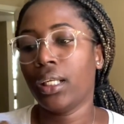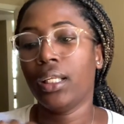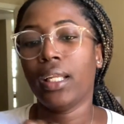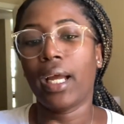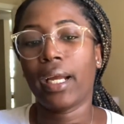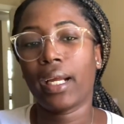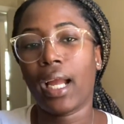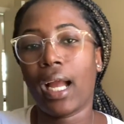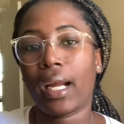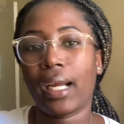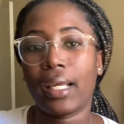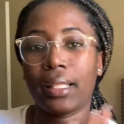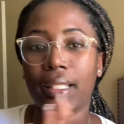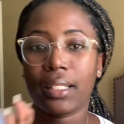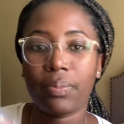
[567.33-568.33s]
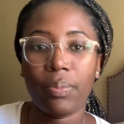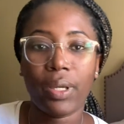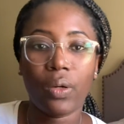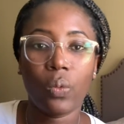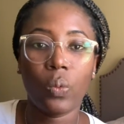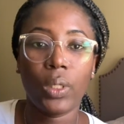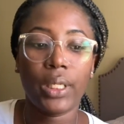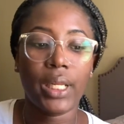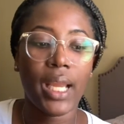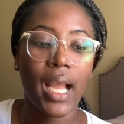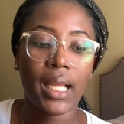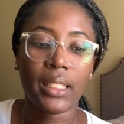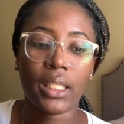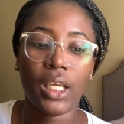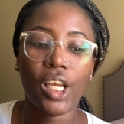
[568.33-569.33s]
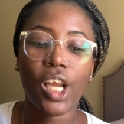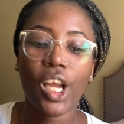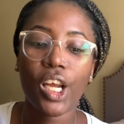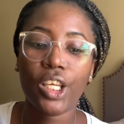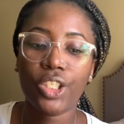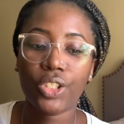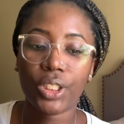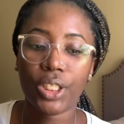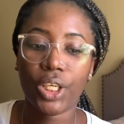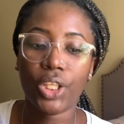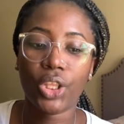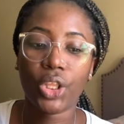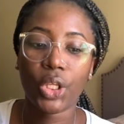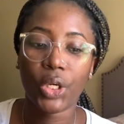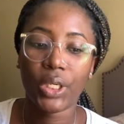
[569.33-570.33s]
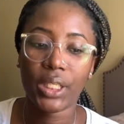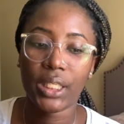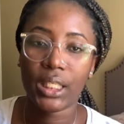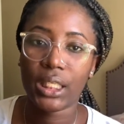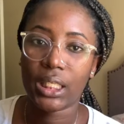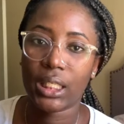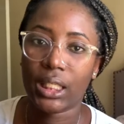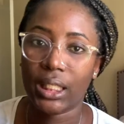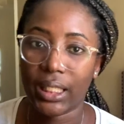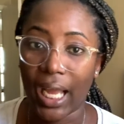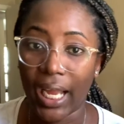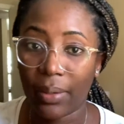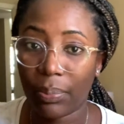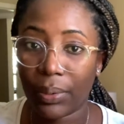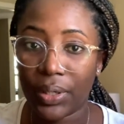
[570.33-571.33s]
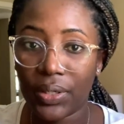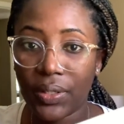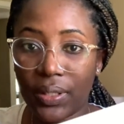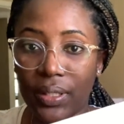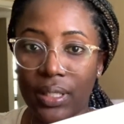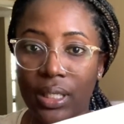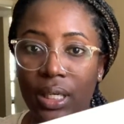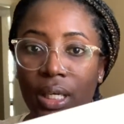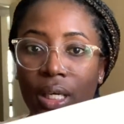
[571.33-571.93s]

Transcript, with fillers: Like, I got this big one, it has 136 diapers